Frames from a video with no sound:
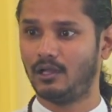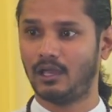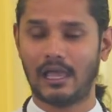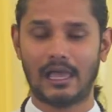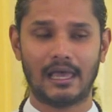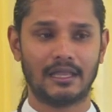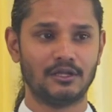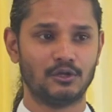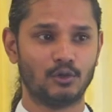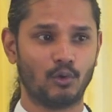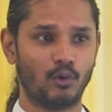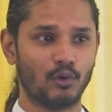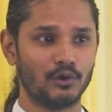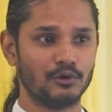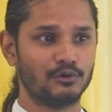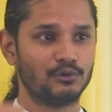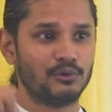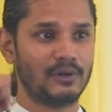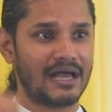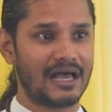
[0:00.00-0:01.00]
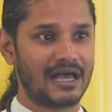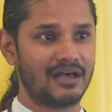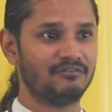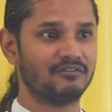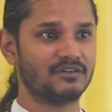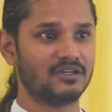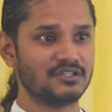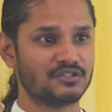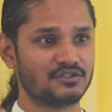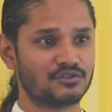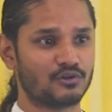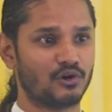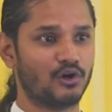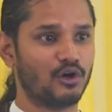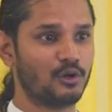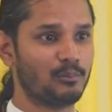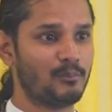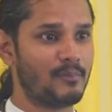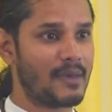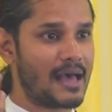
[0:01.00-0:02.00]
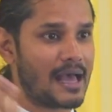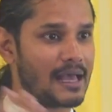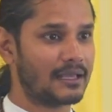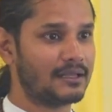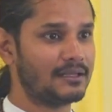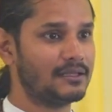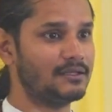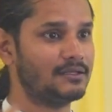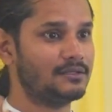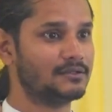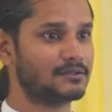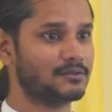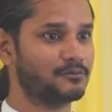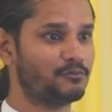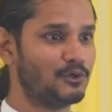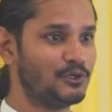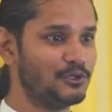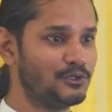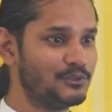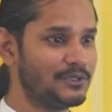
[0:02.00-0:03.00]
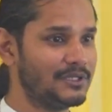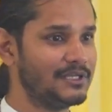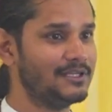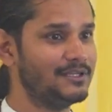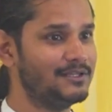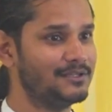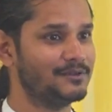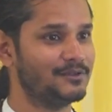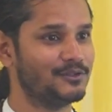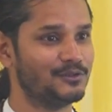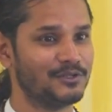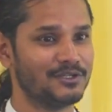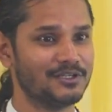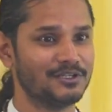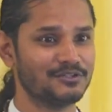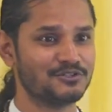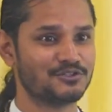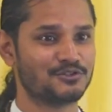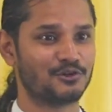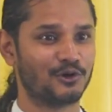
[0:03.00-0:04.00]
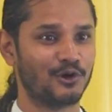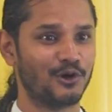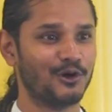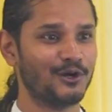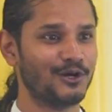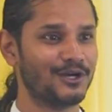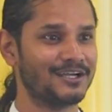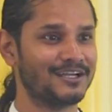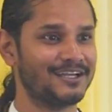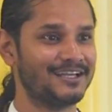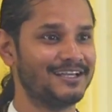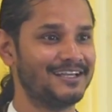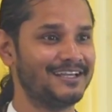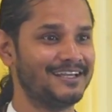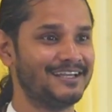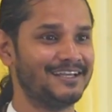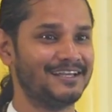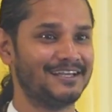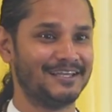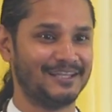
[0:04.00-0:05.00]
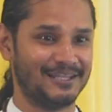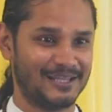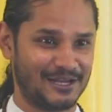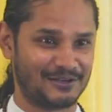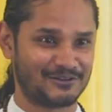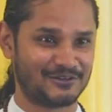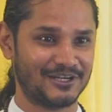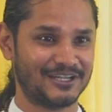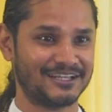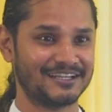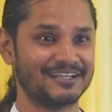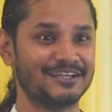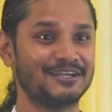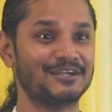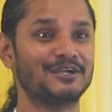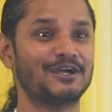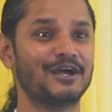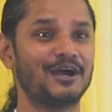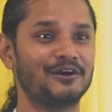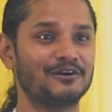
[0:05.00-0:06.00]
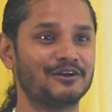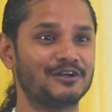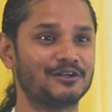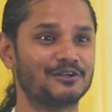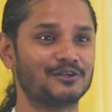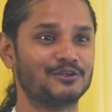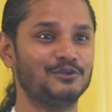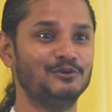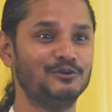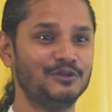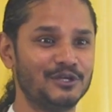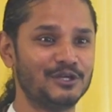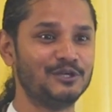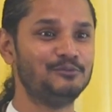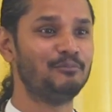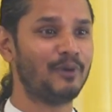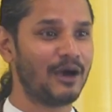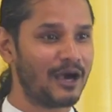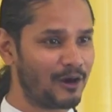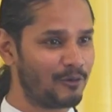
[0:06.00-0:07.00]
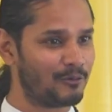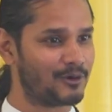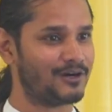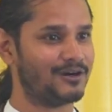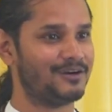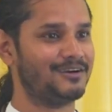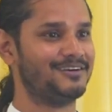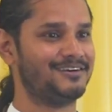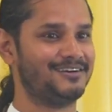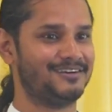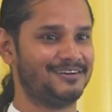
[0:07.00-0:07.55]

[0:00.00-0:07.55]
And in order to have a strong magnet, what do you need? You need a strong electric current. You need power.